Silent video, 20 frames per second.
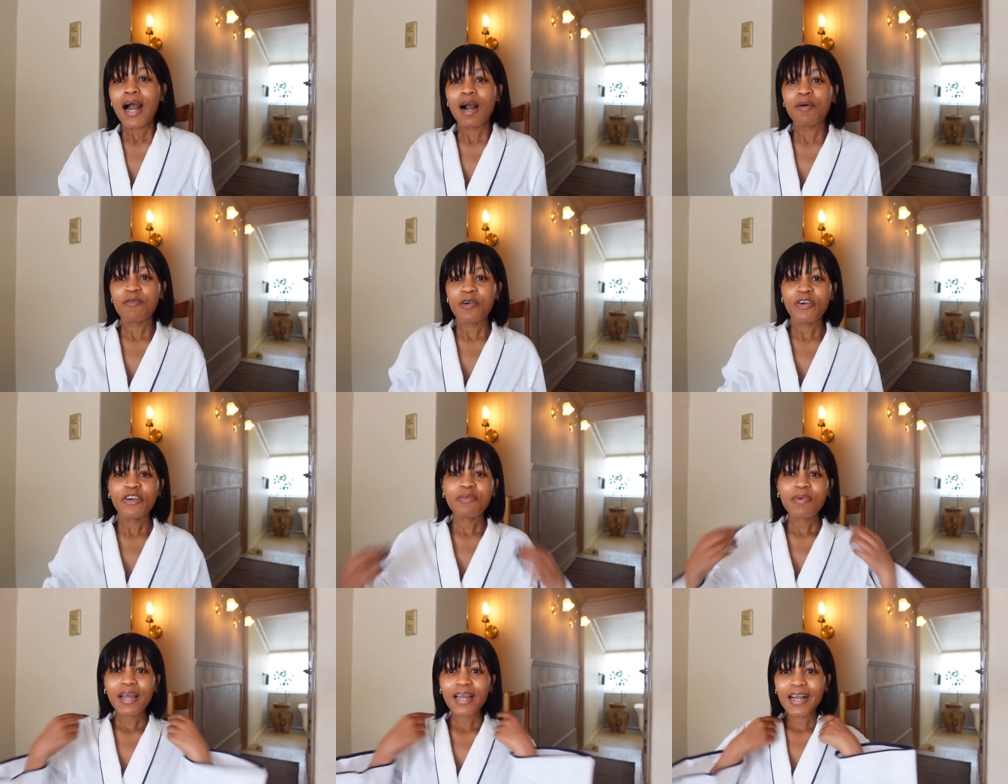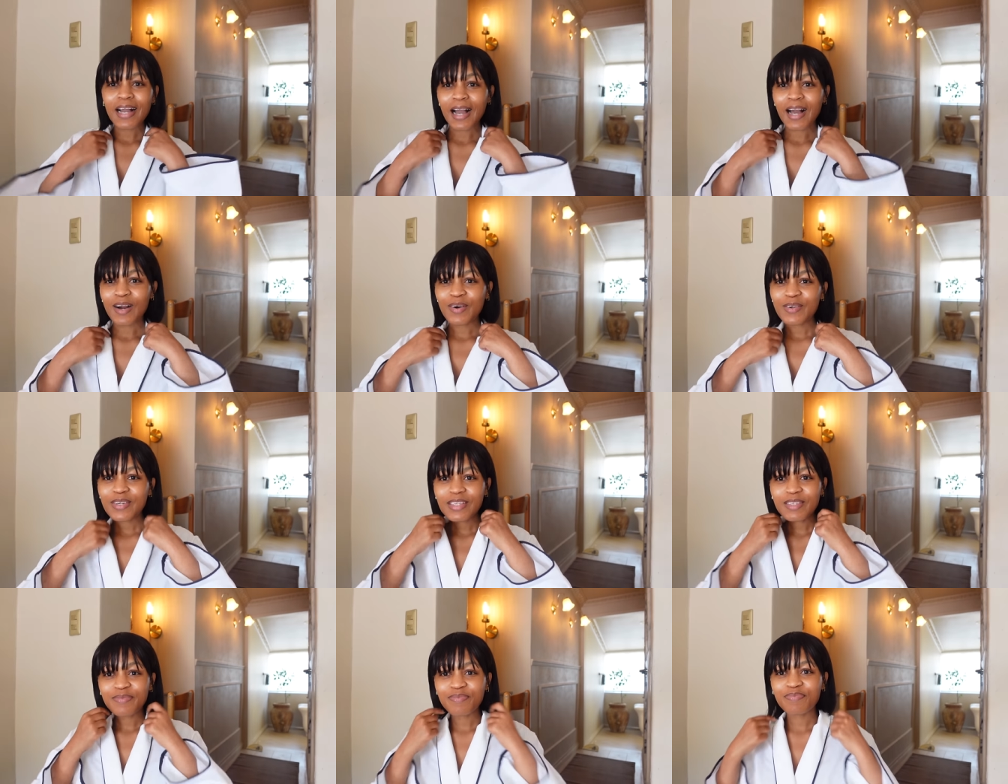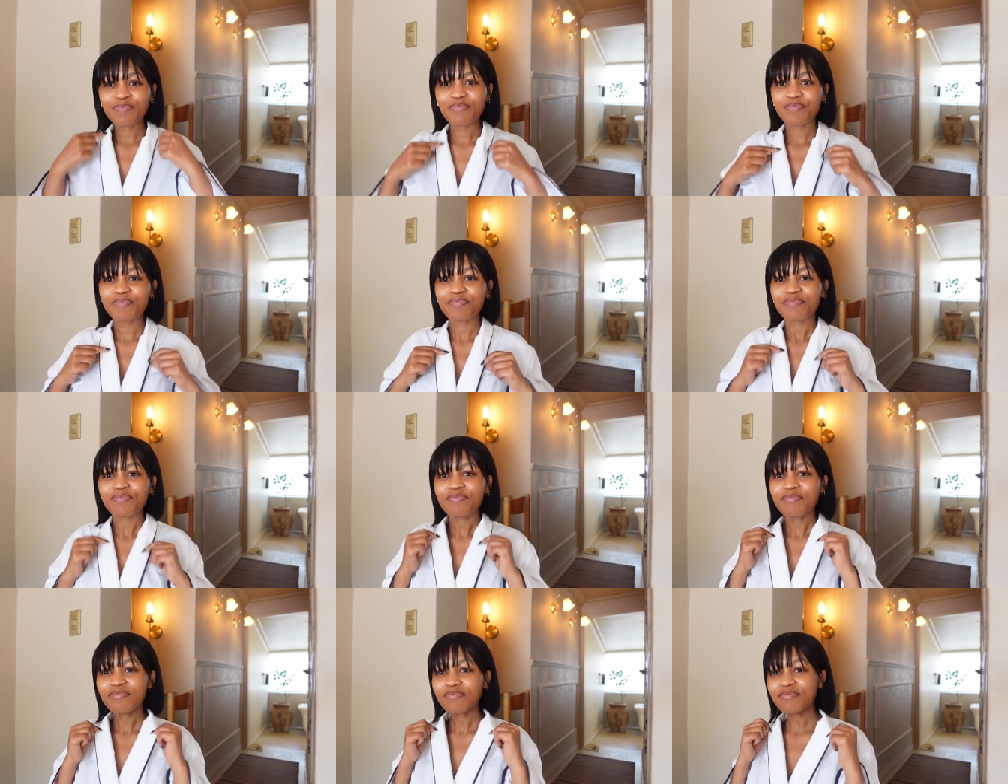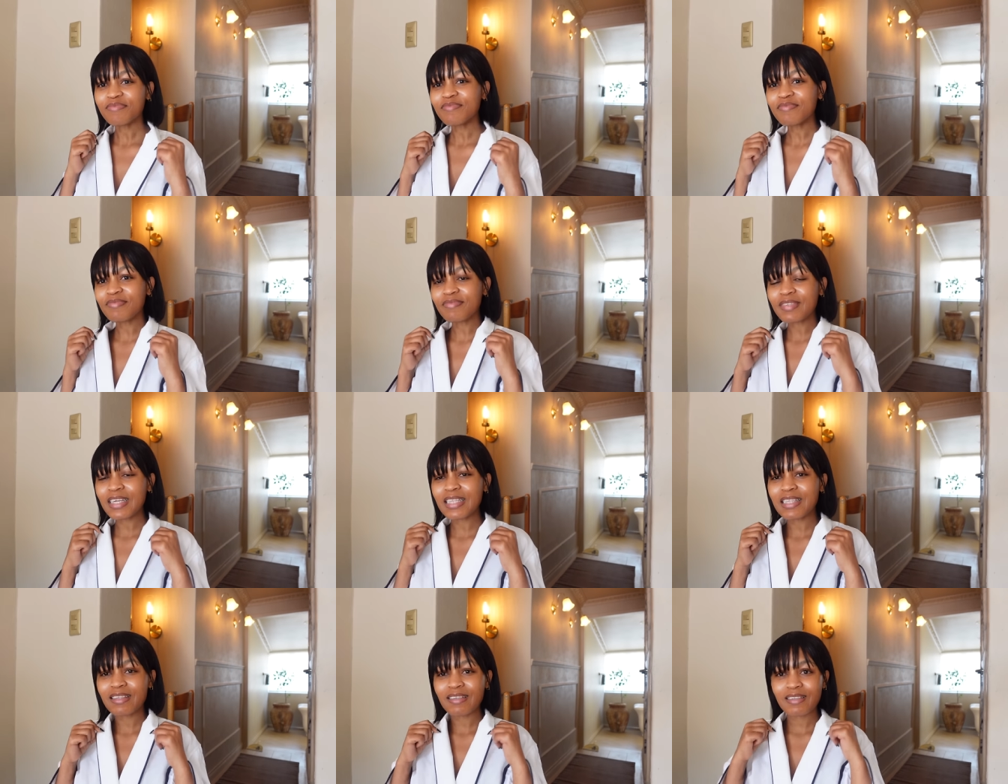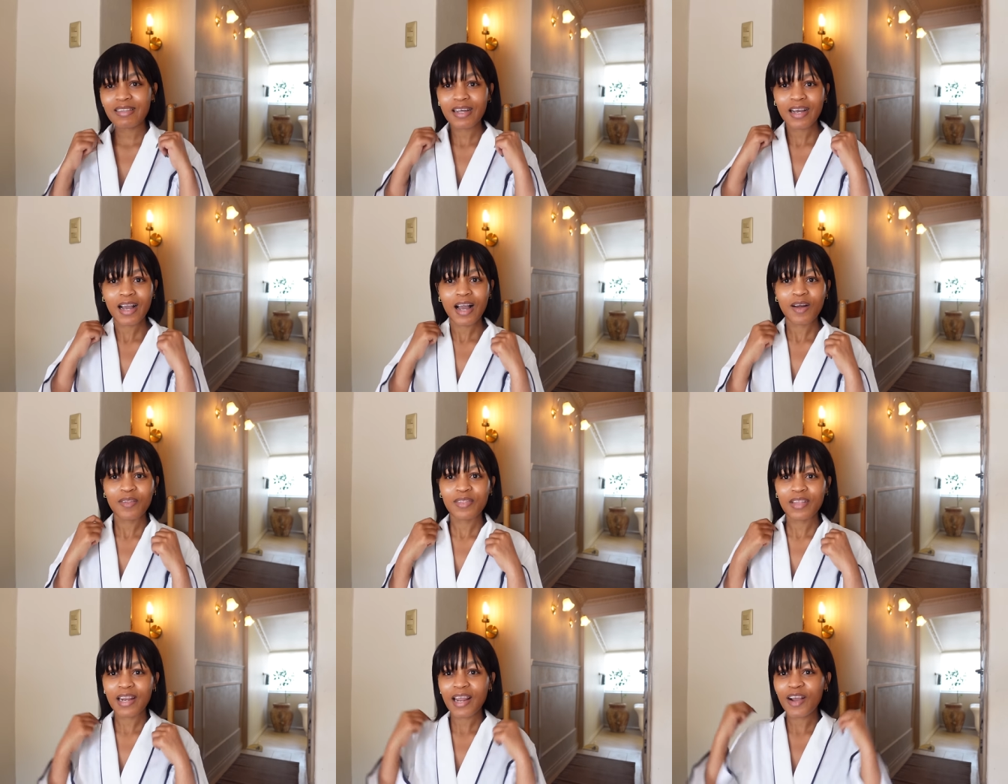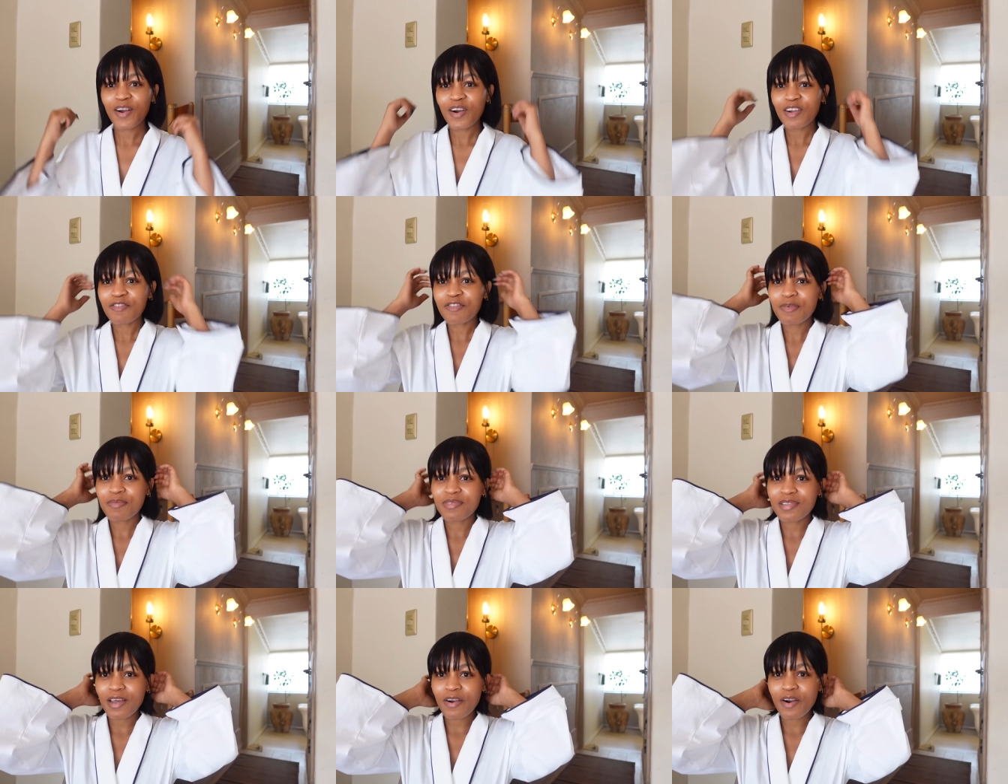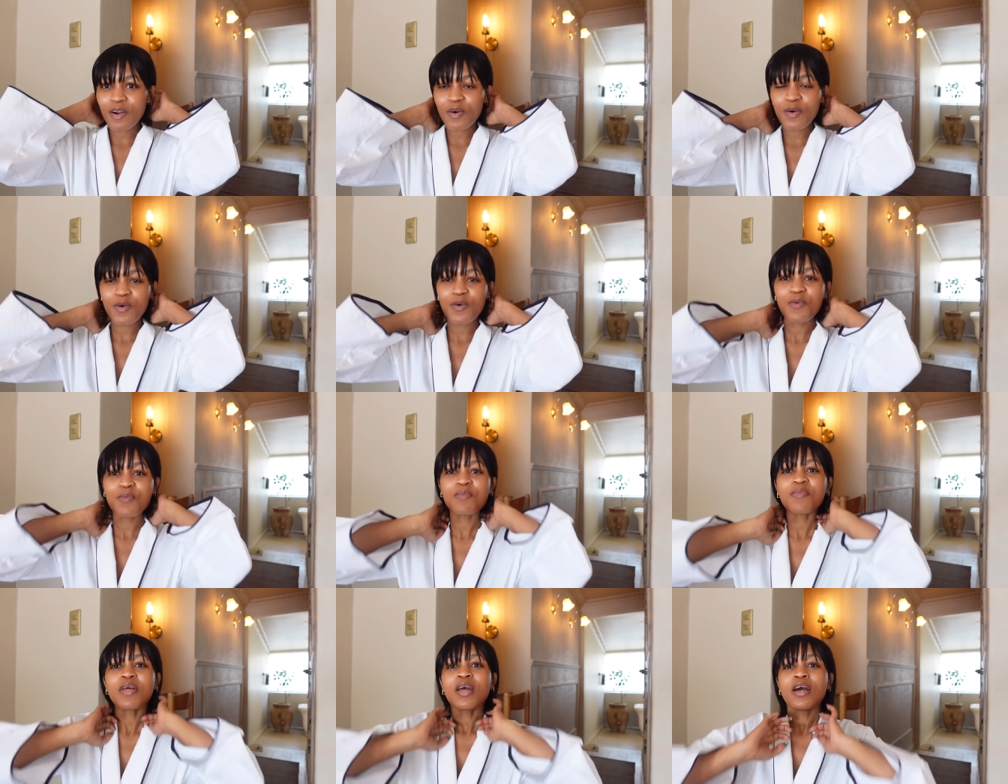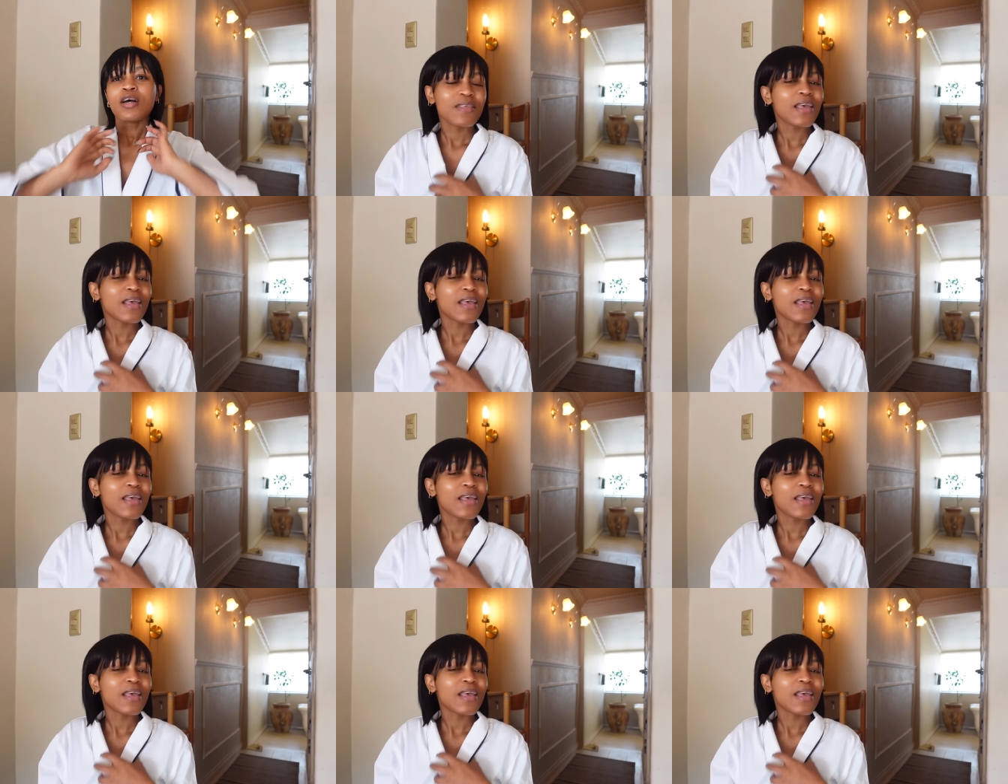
I'm wearing my gown. This is the gown that I got from Zara Home.